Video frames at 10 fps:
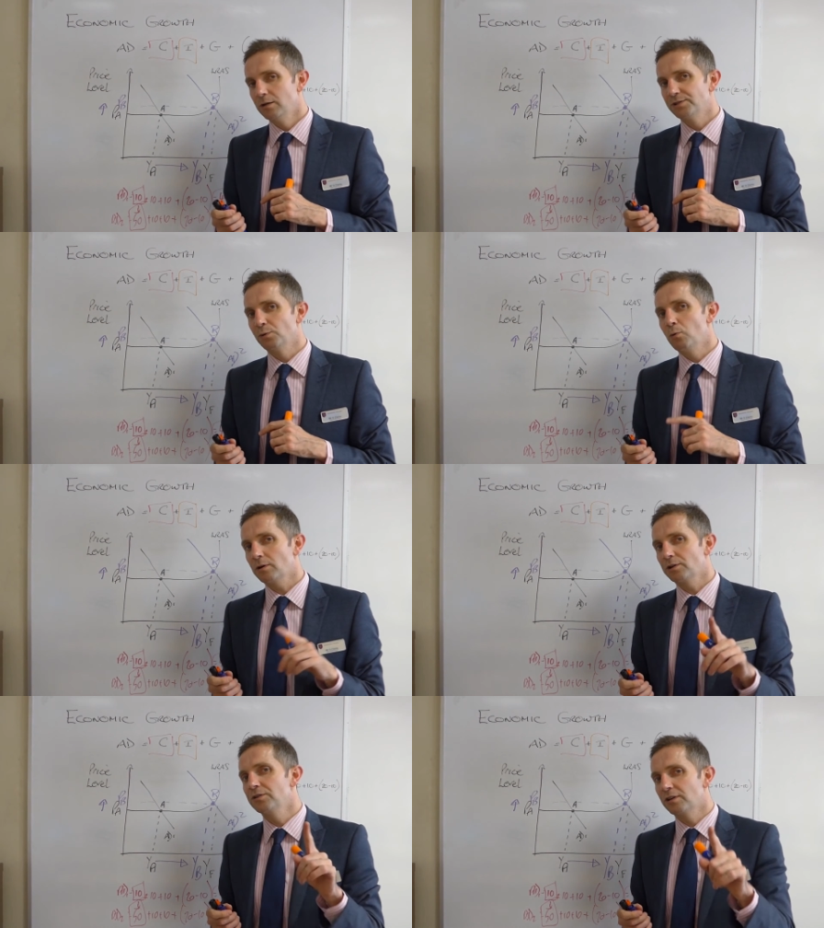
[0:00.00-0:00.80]
So
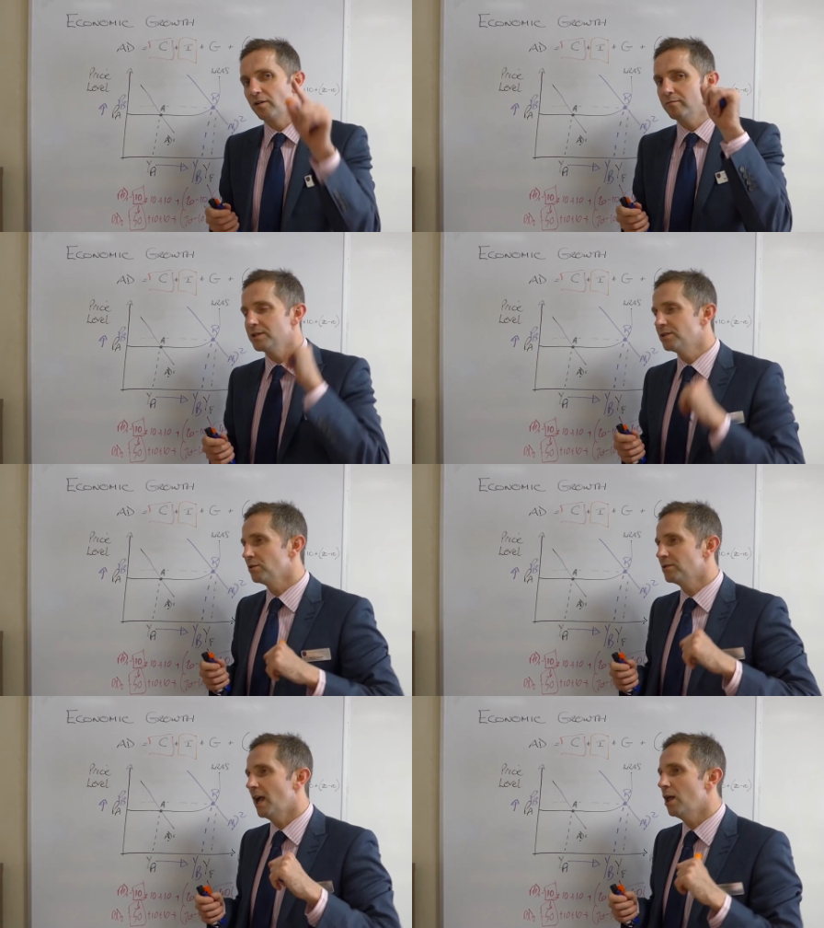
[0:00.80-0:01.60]
what could the government
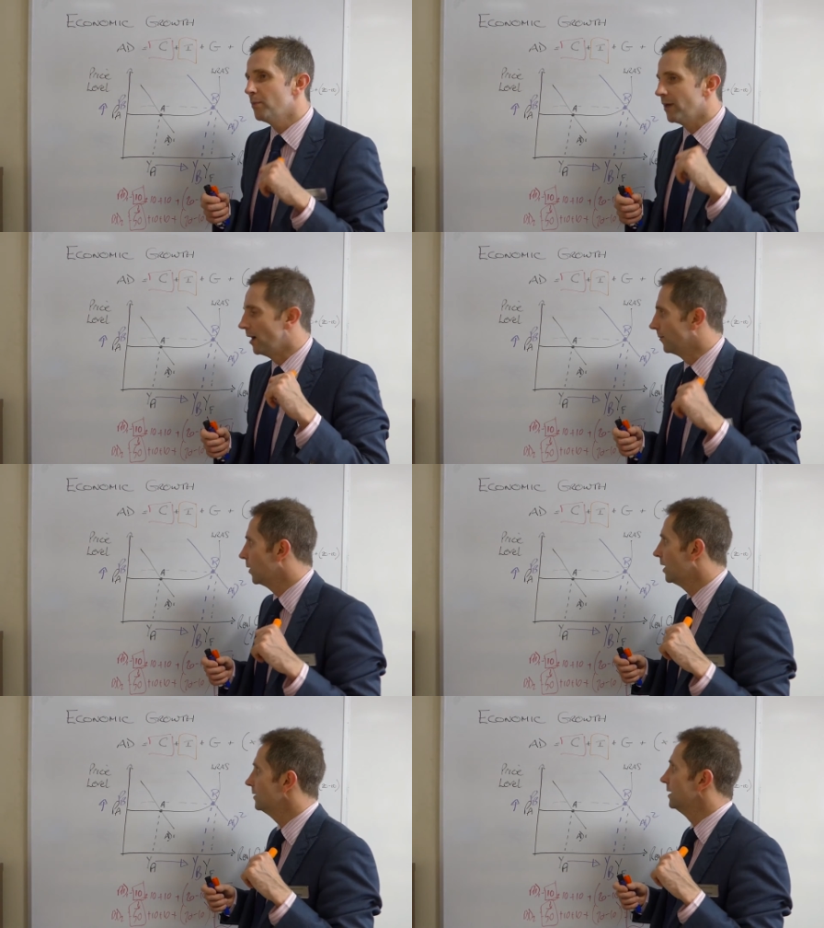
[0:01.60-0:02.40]
do to help that?
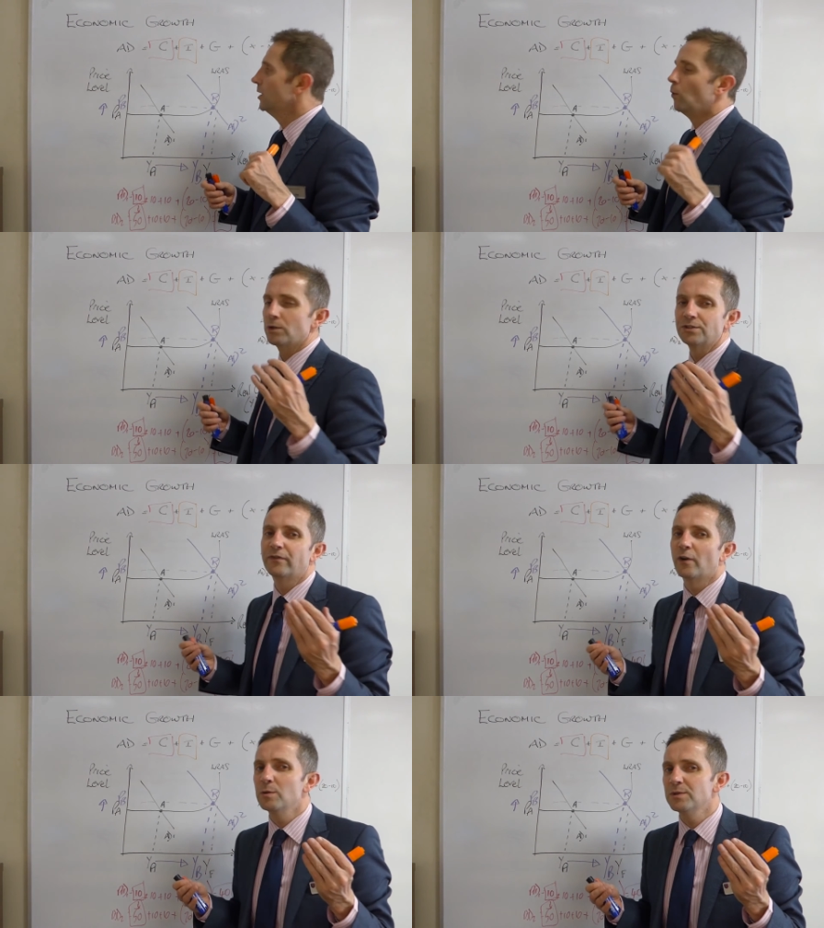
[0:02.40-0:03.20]
Well, what do
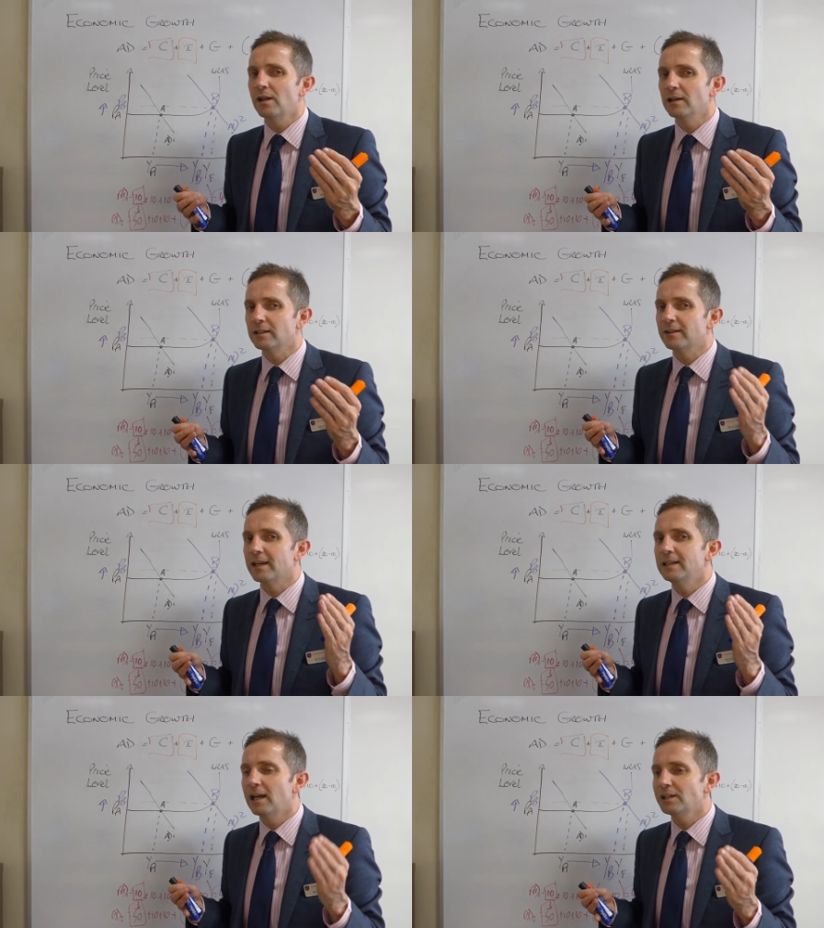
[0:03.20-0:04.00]
firms like?
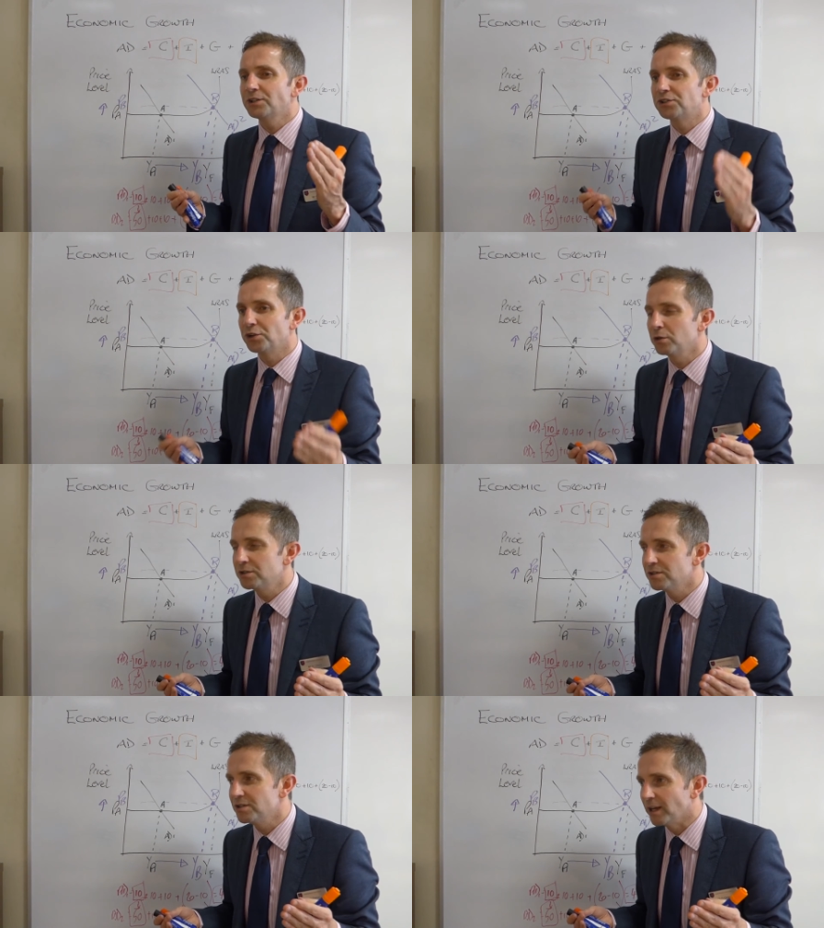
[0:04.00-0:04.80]
They like
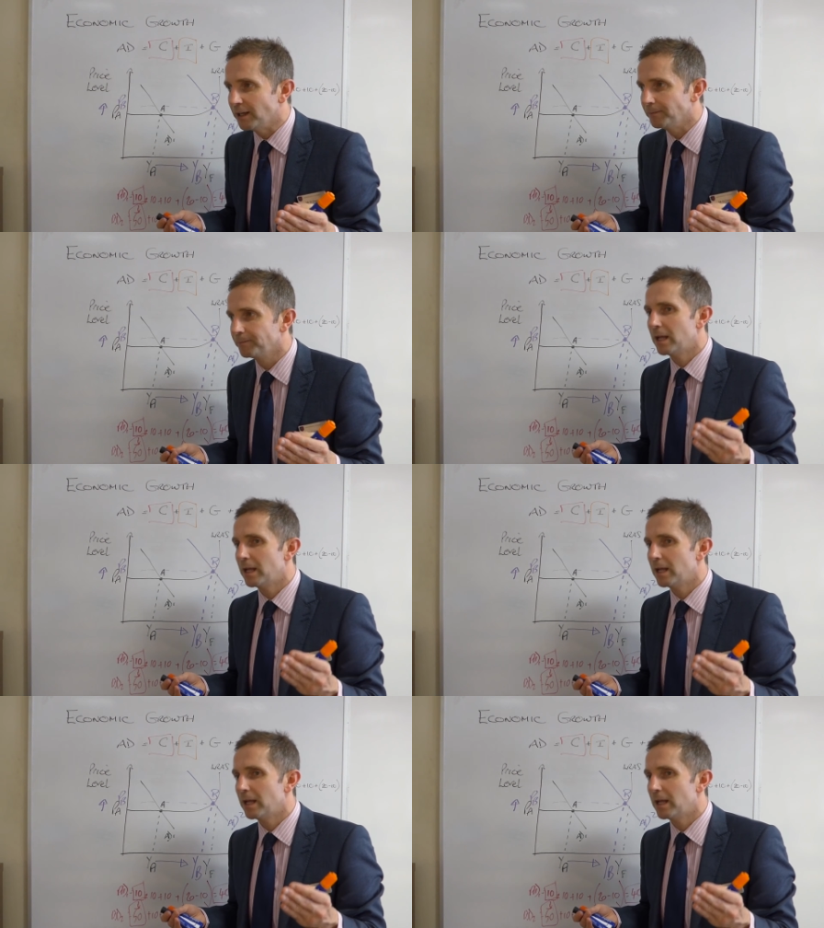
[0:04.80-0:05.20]
certainty.